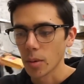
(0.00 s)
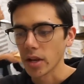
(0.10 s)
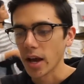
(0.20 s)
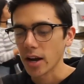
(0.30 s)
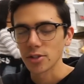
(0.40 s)

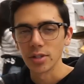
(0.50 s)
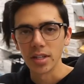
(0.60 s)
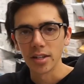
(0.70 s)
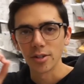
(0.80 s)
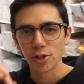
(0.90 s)
Might actually
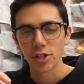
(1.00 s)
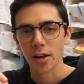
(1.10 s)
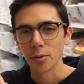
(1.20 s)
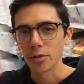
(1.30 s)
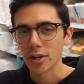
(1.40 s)
get
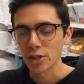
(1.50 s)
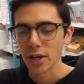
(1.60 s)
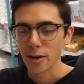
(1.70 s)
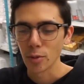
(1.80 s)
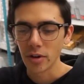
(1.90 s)
Shadow Claw,
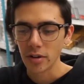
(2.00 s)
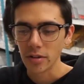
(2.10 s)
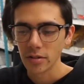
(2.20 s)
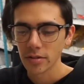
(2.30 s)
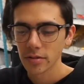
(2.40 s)
Shadow Ball.